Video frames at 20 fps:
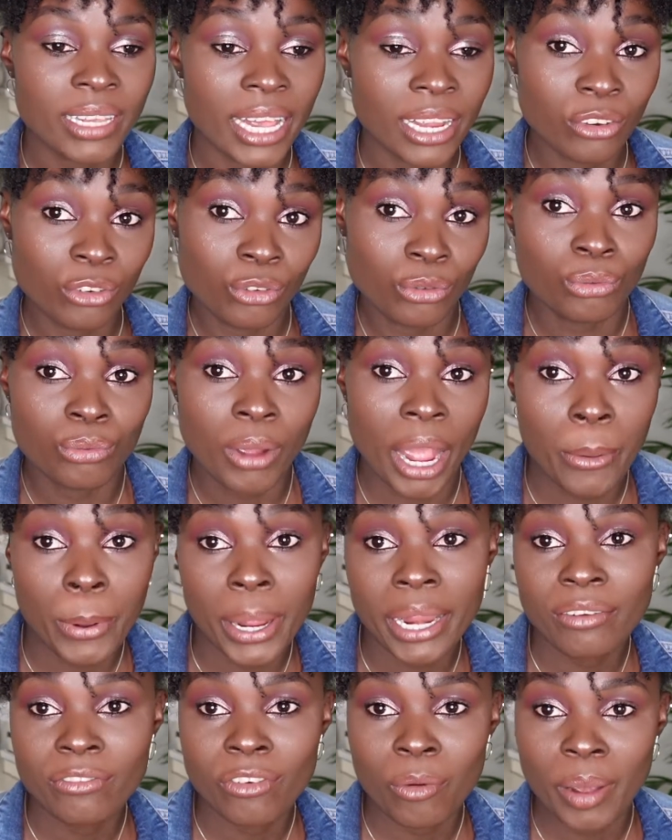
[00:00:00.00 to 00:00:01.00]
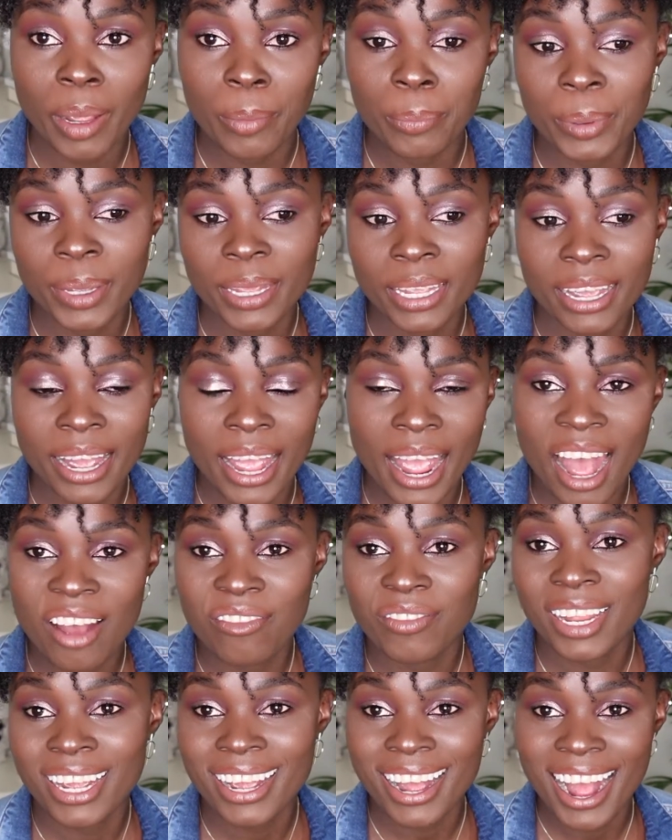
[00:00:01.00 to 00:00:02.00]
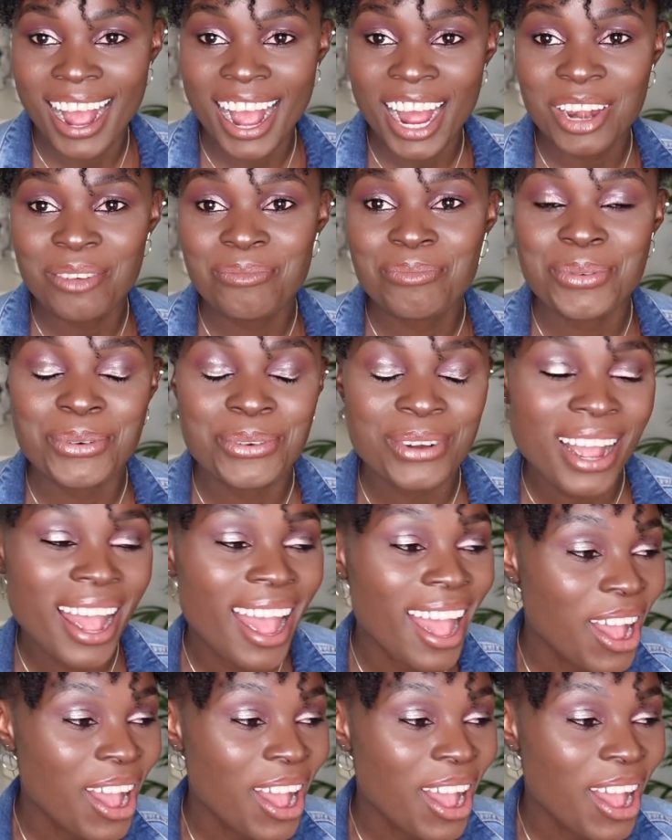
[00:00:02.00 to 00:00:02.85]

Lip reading: I went for my picking. I have like a handbook.